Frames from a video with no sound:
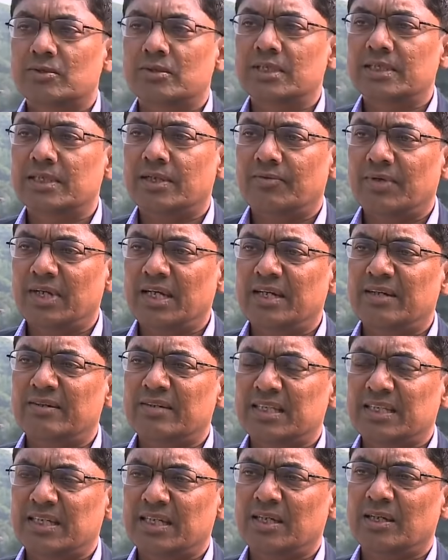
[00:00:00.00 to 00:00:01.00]
So these are very
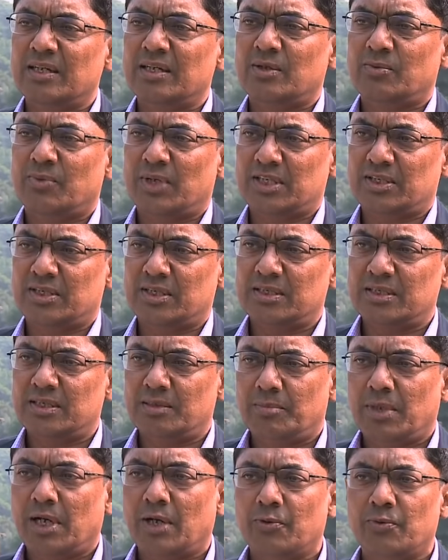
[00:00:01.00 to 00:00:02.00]
interesting questions
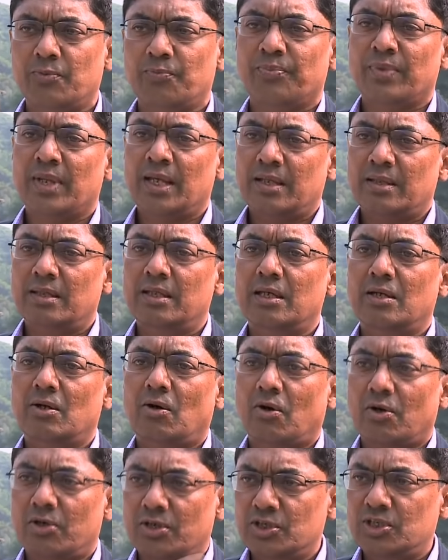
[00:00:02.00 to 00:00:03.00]
about the
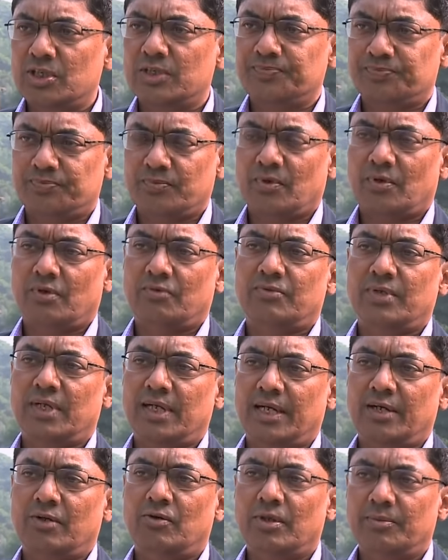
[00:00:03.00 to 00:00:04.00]
origin of the
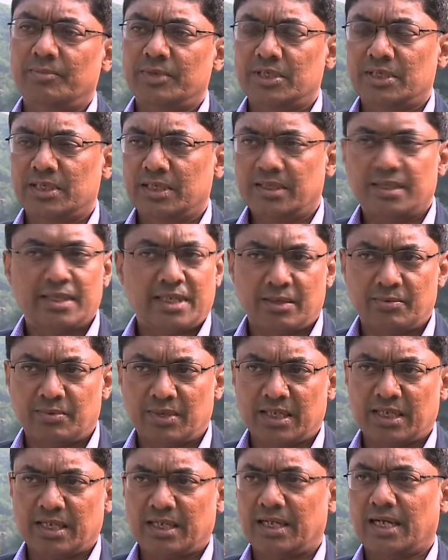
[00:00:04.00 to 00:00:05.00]
radio emission that
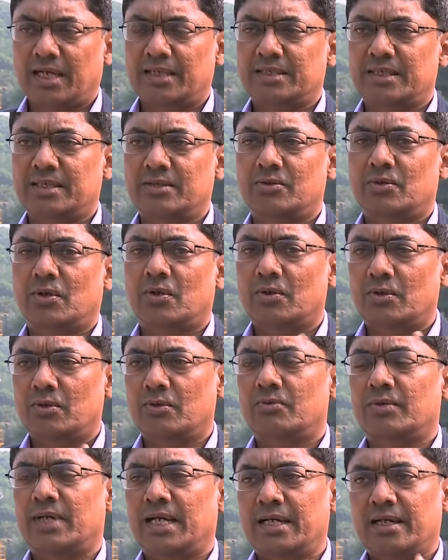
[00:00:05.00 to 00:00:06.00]
one can ask in order
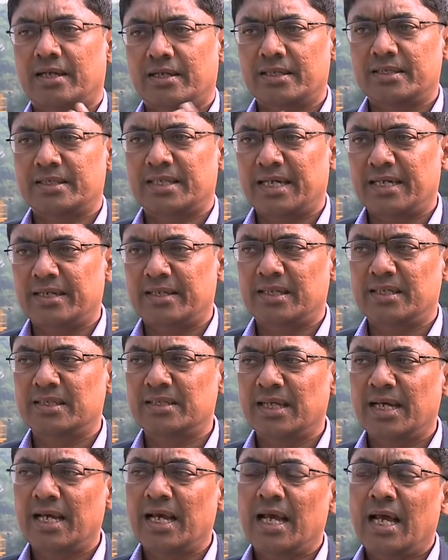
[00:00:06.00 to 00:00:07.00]
to try and understand
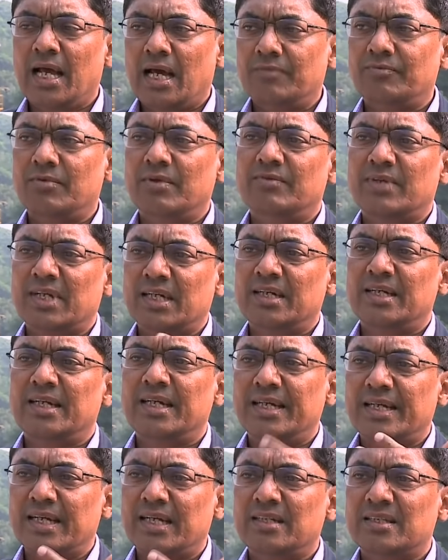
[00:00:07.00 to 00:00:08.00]
these. And we've done a
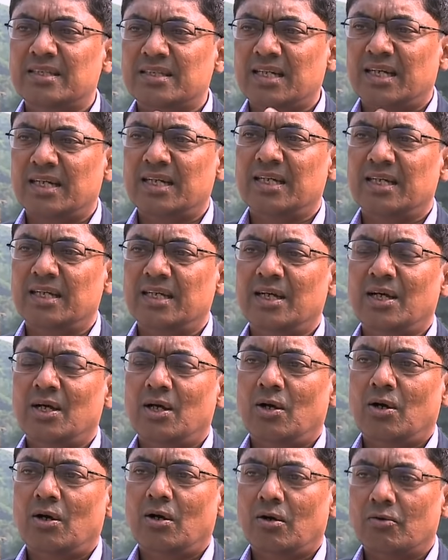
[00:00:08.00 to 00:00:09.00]
detailed study
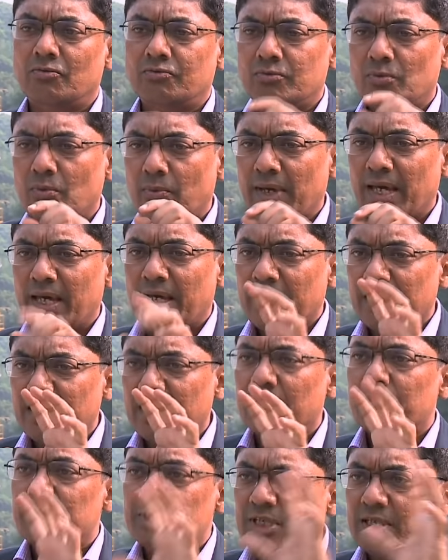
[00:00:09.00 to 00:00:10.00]
of where
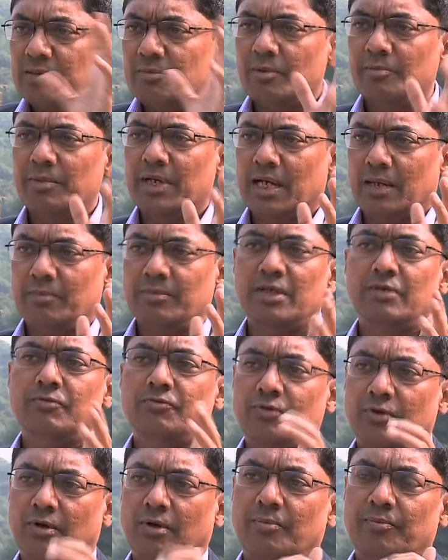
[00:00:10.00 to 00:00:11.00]
the emission may be coming
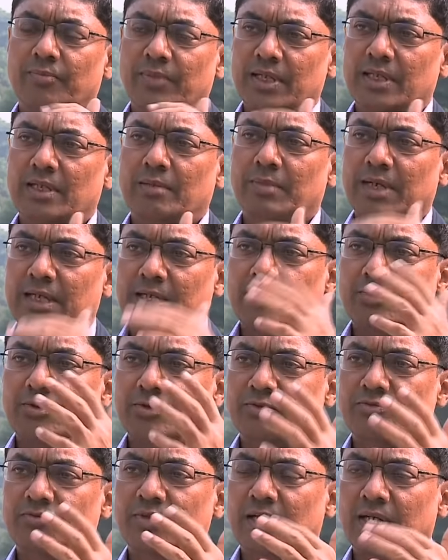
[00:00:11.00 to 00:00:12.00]
from in the
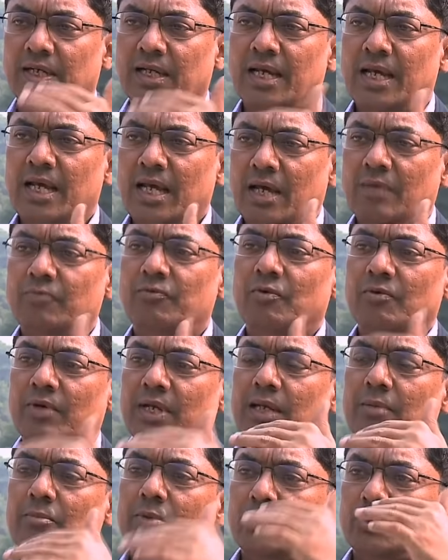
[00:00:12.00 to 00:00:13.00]
magnetosphere and we
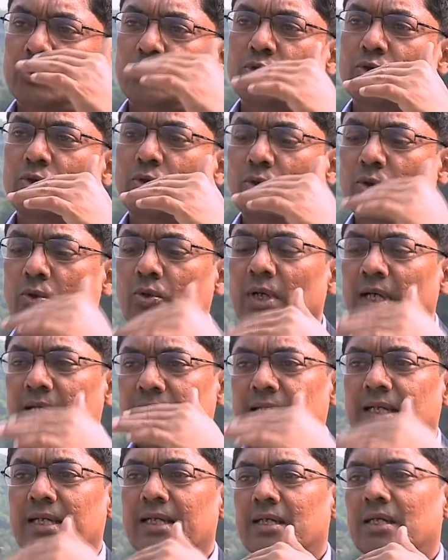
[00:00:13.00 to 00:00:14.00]
were able to show
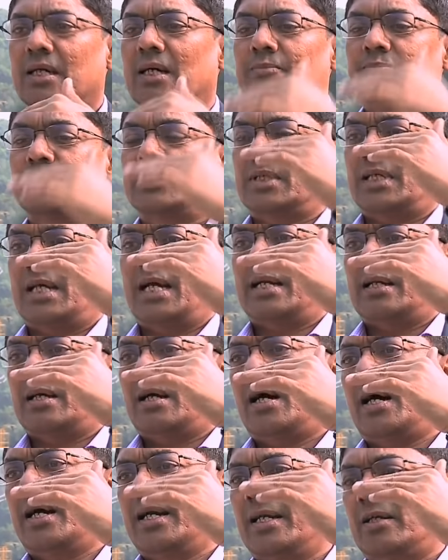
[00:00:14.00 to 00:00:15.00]
that it comes at
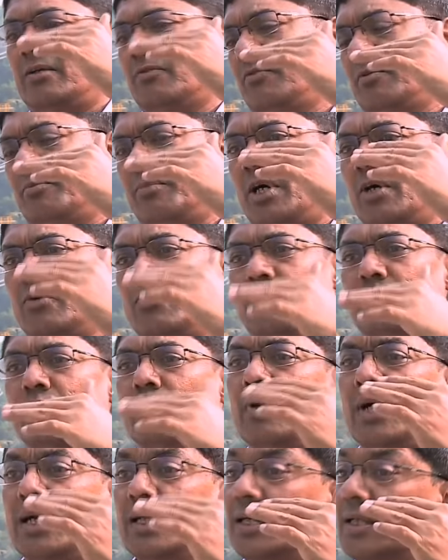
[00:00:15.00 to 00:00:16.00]
a height of about a
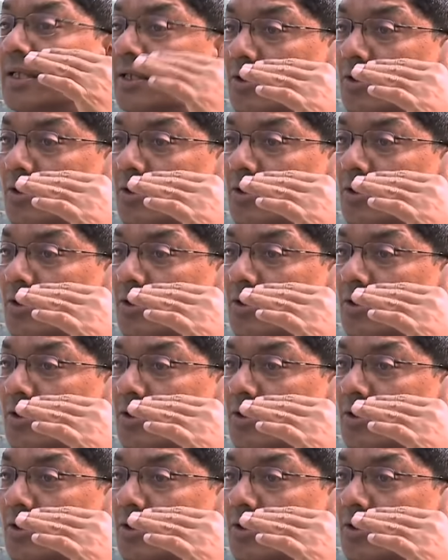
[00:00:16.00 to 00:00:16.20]
few hundred